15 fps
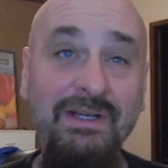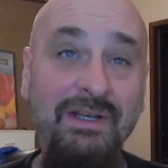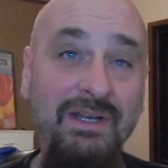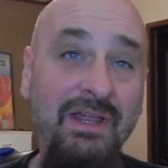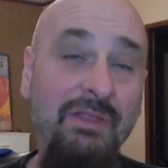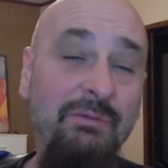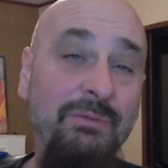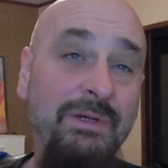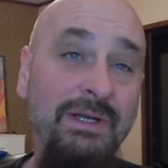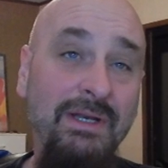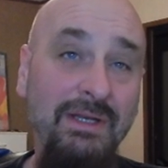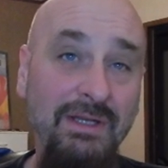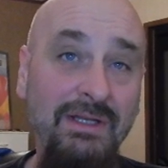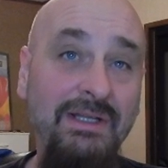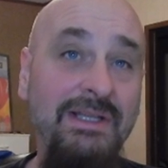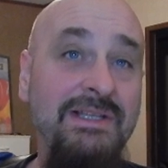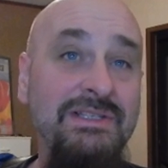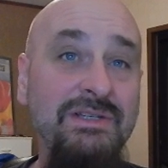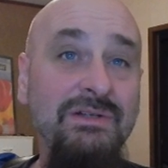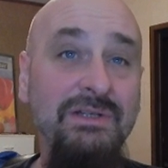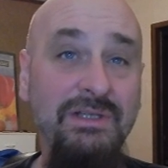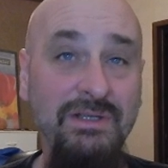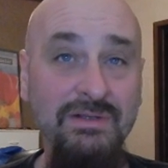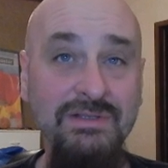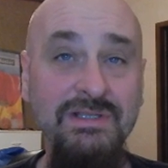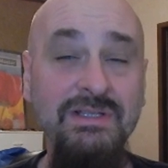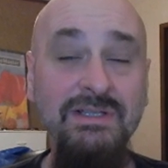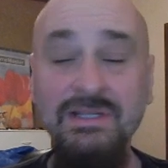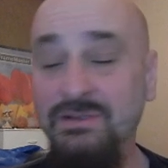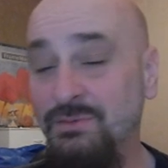another one a little easier to use
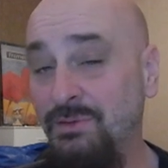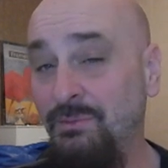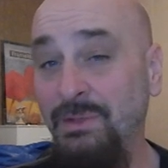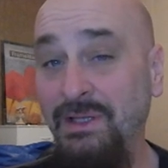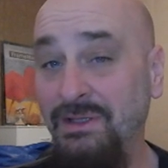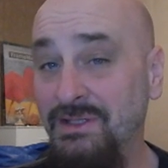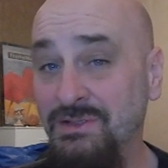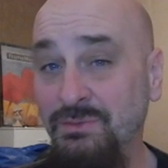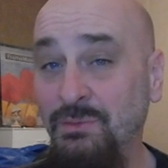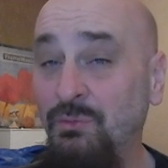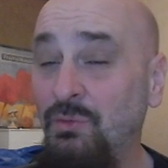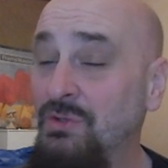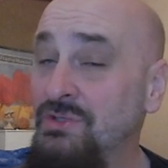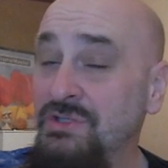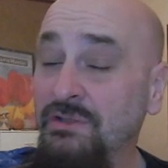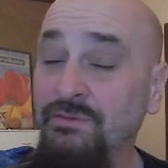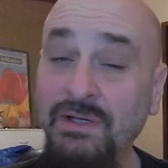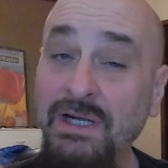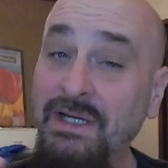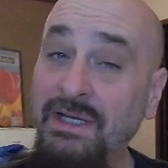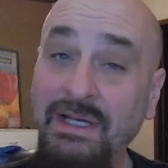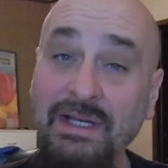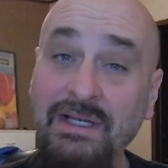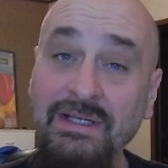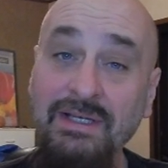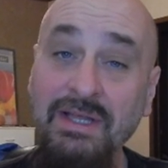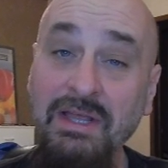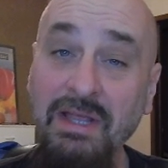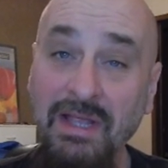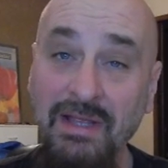than this one, but this one works just fine, and
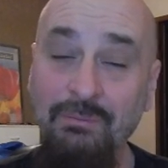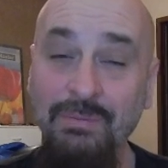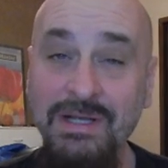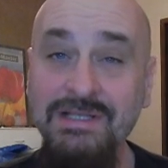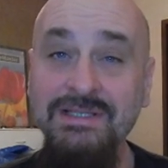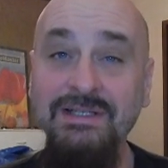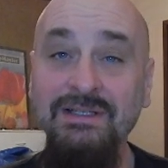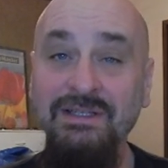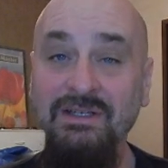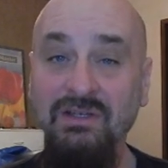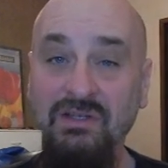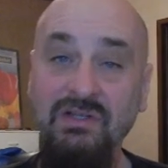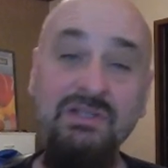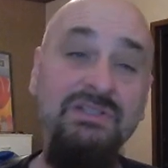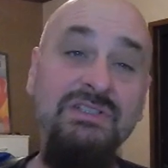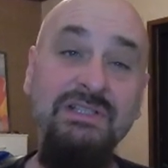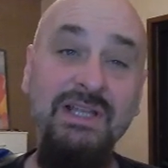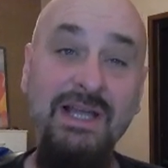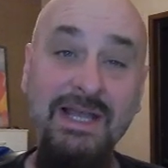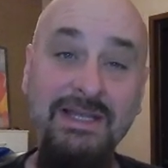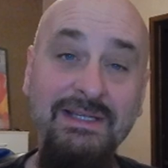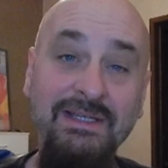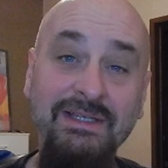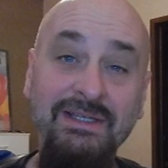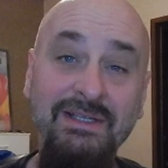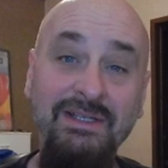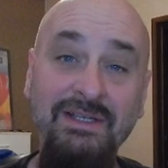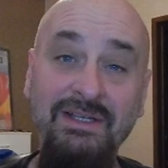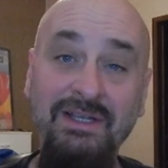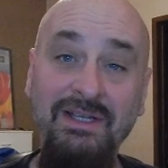it basically looks like
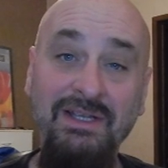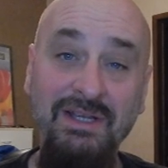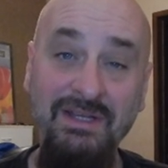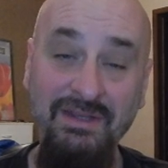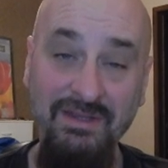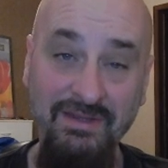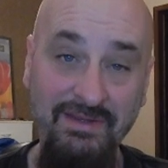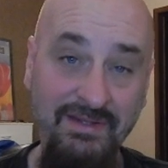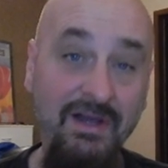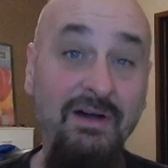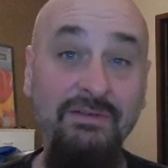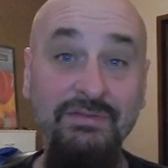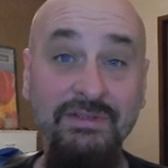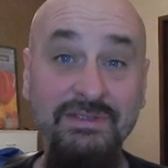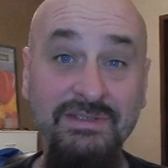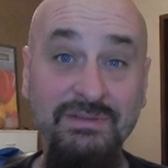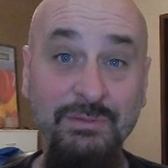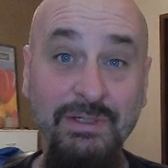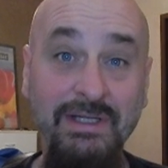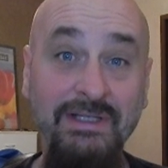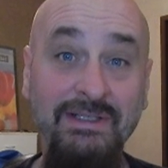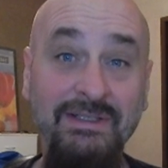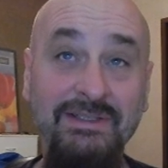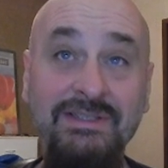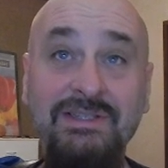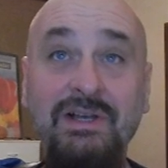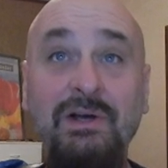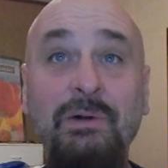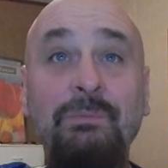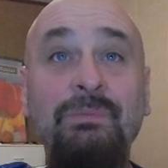the Office suite.
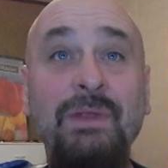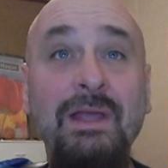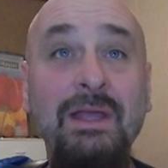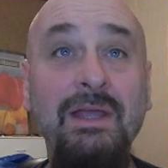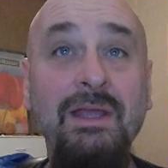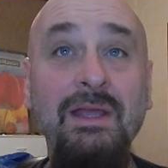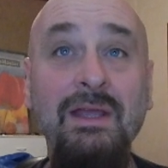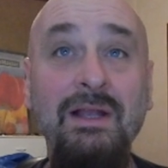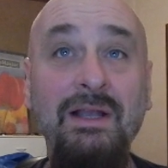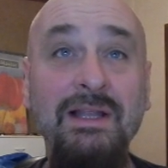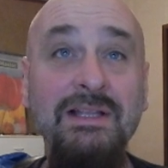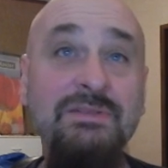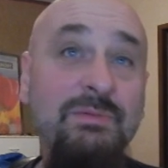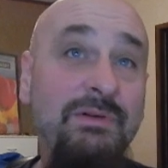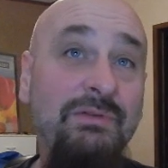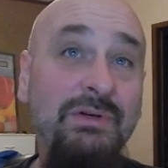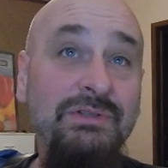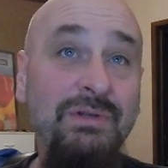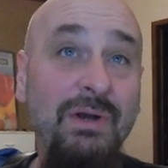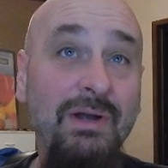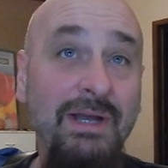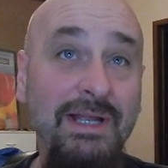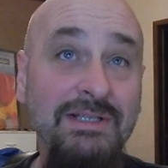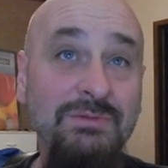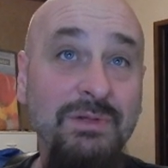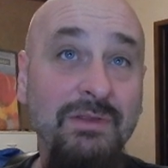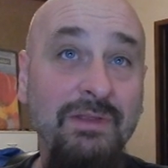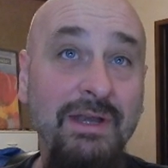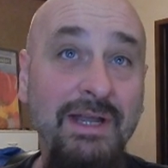So let's move on to our next one. The